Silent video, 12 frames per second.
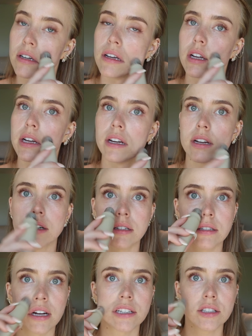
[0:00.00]

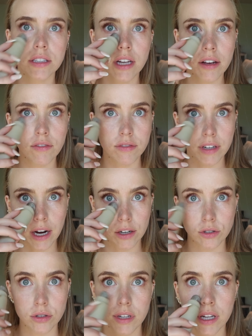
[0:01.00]
And I just have
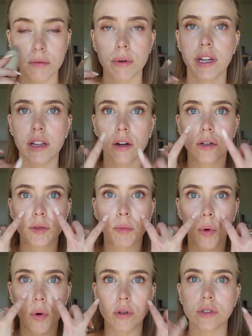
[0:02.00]
naturally really large
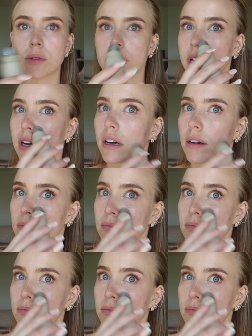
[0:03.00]
pores right here.